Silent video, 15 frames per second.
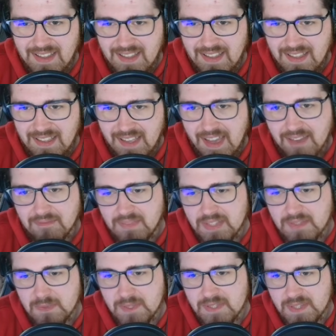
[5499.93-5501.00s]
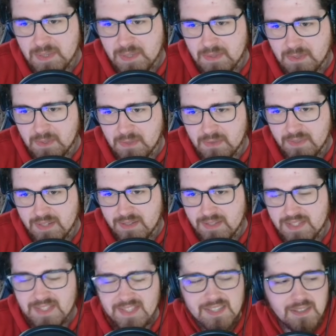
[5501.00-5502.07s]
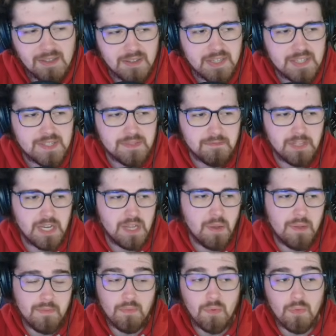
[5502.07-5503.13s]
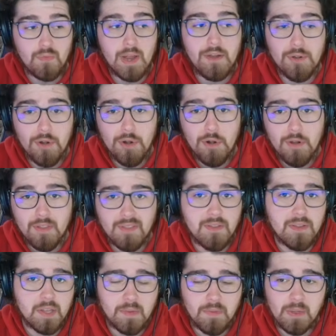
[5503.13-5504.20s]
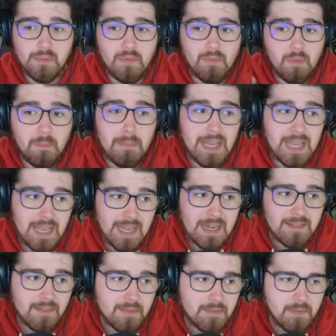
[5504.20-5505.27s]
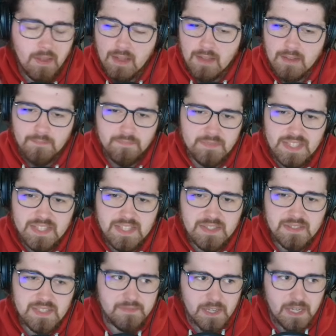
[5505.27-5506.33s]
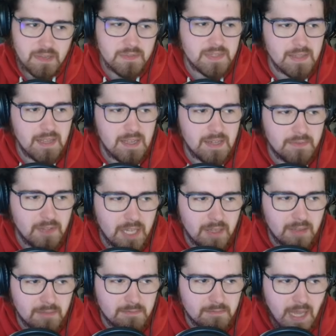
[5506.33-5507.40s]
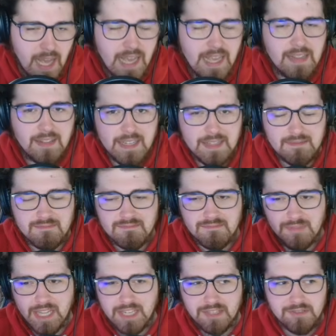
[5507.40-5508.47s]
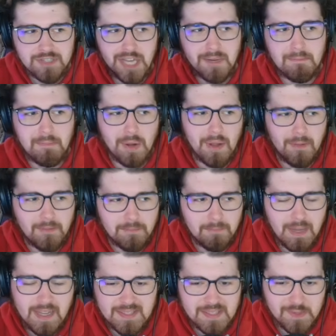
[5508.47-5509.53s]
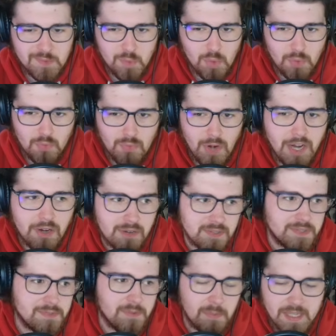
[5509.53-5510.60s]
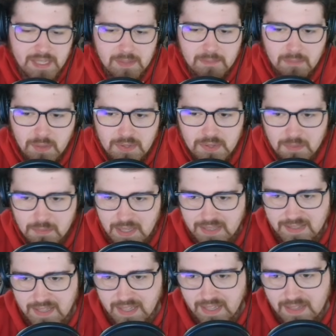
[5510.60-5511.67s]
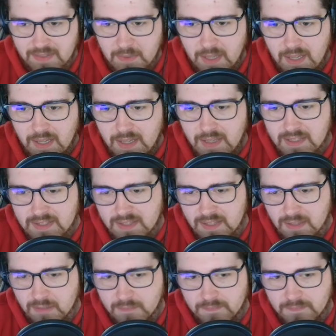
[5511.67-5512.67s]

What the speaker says: yeah, this wasn't too difficult to render. This is the longest video I've ever rendered. It's the longest video I've ever made. This video was a lot of like highlight, like check boxes, records for me, personal bests, I guess. So